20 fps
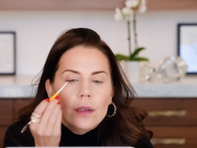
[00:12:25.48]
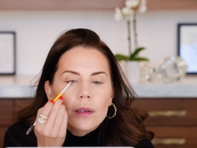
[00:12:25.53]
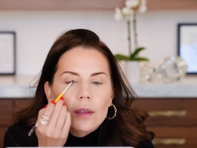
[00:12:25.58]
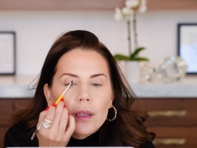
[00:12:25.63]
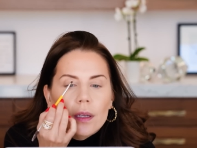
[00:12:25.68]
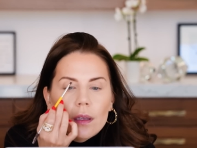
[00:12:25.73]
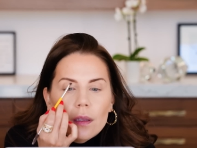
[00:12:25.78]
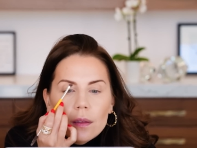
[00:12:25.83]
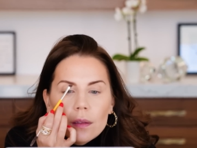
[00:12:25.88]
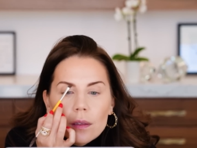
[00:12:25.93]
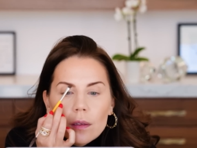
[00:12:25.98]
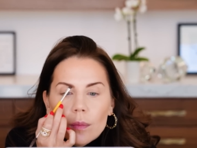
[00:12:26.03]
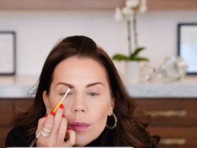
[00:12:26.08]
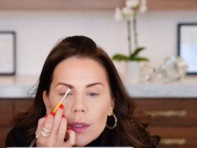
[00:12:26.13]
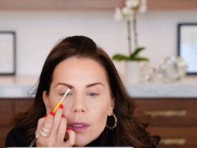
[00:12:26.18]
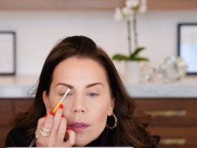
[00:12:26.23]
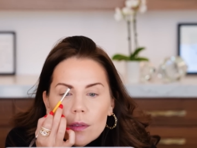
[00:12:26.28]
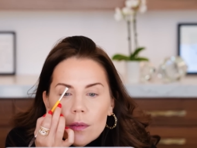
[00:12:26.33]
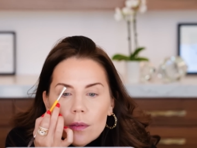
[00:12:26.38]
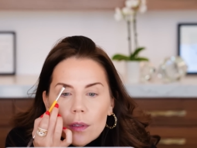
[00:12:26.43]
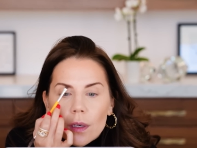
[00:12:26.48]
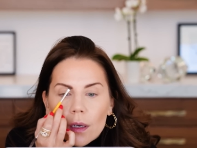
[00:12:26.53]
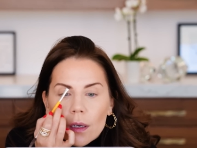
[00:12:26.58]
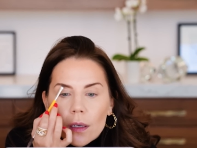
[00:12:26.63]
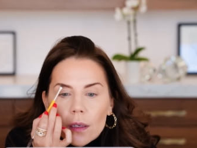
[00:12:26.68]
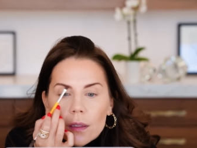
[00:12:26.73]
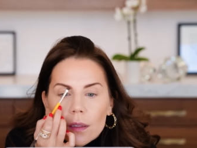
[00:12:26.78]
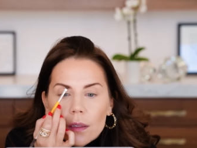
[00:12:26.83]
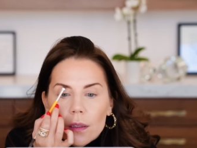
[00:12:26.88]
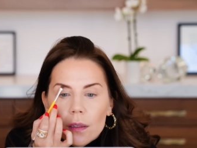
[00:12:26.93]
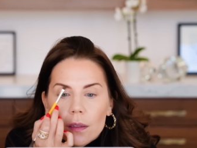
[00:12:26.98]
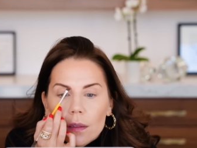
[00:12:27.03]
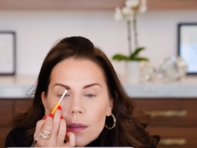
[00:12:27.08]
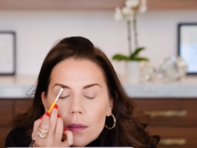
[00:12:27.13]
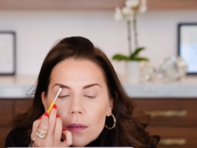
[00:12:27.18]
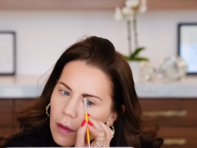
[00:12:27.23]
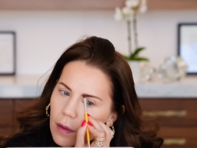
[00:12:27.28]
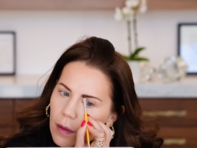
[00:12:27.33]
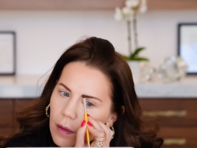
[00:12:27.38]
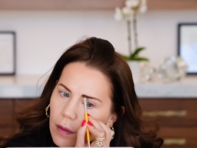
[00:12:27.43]
they're like a little bit too dark.
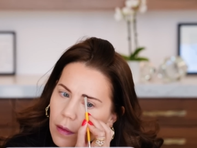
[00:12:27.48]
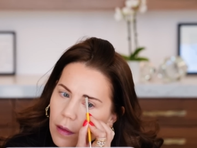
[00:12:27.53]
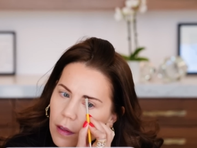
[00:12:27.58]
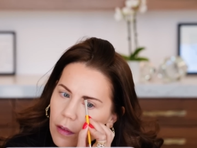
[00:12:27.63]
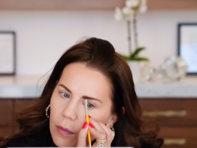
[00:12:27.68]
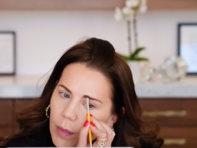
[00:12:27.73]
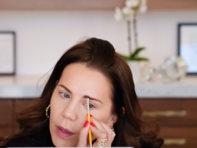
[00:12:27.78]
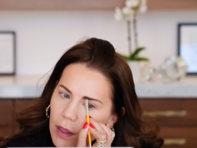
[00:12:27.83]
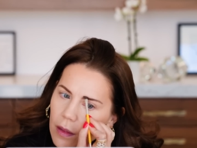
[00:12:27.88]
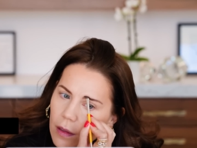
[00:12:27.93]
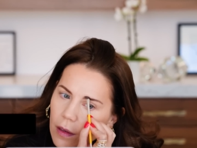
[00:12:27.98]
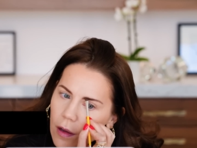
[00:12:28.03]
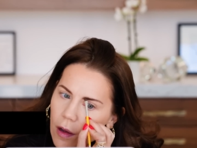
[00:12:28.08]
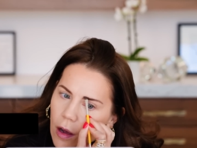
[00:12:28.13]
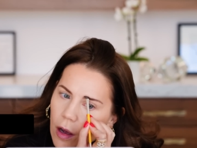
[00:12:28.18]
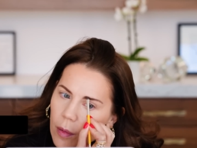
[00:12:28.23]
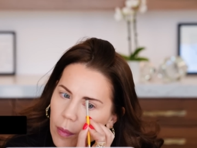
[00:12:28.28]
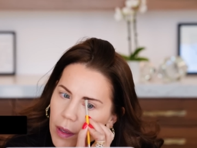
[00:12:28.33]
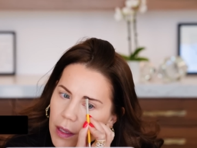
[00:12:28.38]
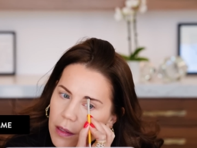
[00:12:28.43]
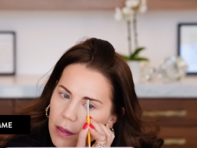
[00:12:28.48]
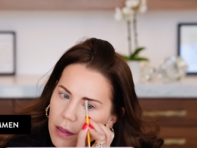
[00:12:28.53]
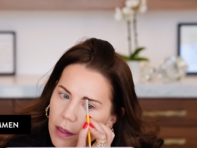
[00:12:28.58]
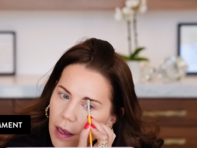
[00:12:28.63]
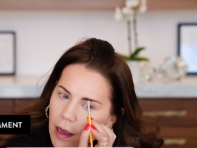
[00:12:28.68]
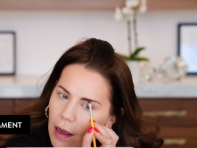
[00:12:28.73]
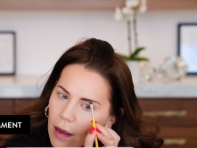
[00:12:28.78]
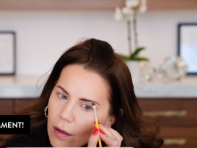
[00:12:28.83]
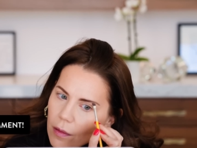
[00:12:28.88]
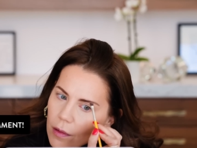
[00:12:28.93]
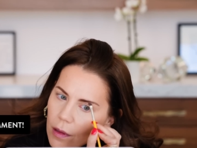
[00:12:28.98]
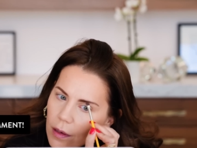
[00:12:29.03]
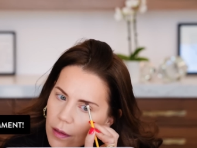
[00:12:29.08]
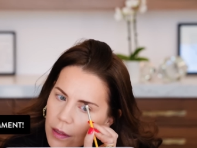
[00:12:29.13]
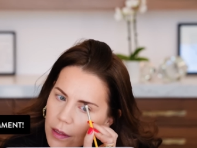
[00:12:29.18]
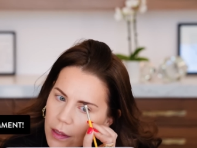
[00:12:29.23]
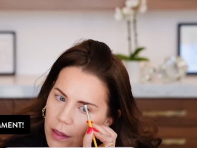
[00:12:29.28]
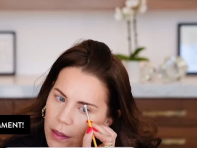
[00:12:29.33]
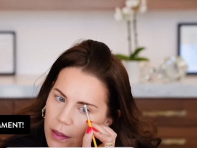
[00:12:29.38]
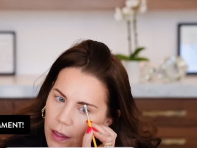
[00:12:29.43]
Leave me in the comments, how long
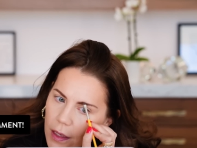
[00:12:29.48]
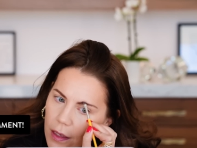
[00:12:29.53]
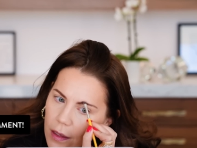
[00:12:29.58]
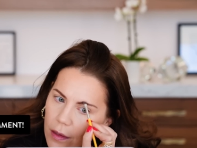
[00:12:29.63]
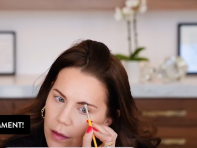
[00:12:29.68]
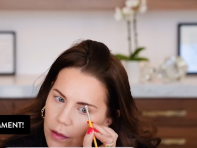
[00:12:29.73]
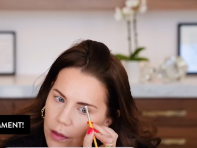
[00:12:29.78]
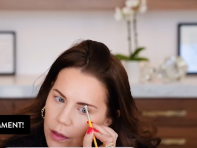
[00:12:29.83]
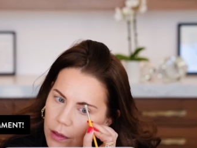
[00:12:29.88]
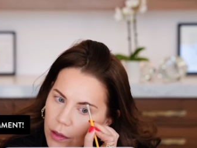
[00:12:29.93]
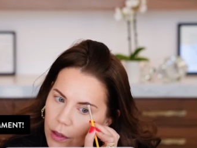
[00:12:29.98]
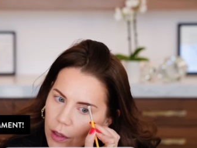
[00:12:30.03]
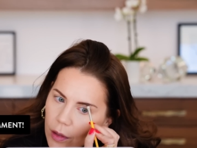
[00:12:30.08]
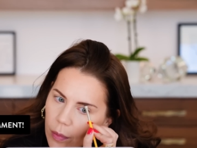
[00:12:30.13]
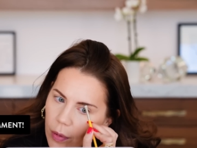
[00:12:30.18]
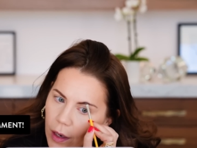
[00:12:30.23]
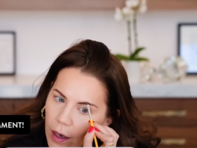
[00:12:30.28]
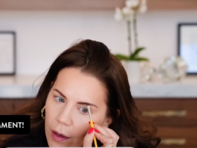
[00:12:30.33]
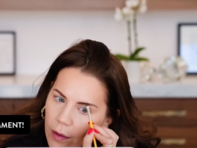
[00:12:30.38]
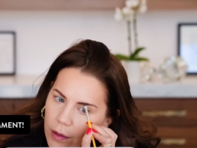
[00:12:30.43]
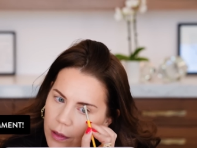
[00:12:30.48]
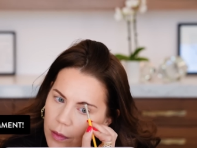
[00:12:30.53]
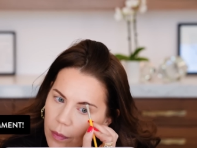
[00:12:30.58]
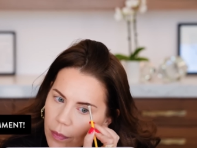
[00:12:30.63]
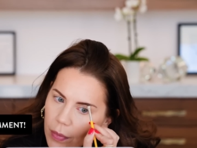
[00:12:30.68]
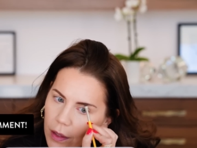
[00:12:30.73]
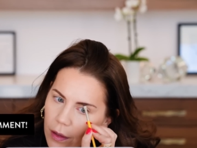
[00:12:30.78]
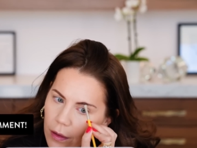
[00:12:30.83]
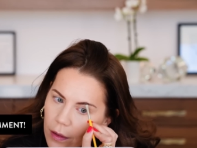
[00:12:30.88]
does it take you to do your brows? Be